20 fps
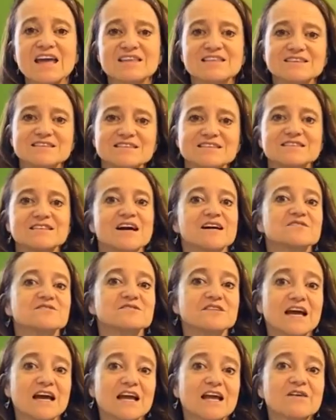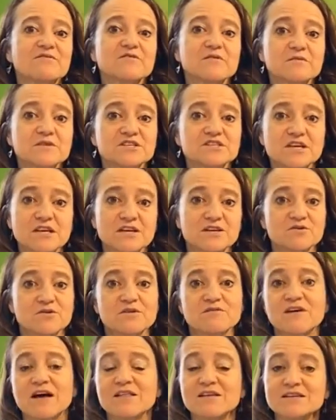this is Dr. Diane from the Shenandoah Valley